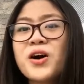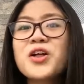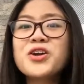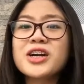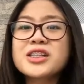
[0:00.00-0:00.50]

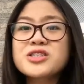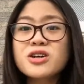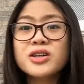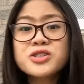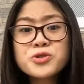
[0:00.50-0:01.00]
father and
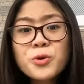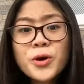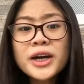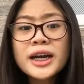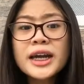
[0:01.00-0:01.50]
son
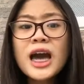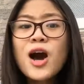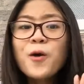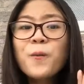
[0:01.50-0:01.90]
story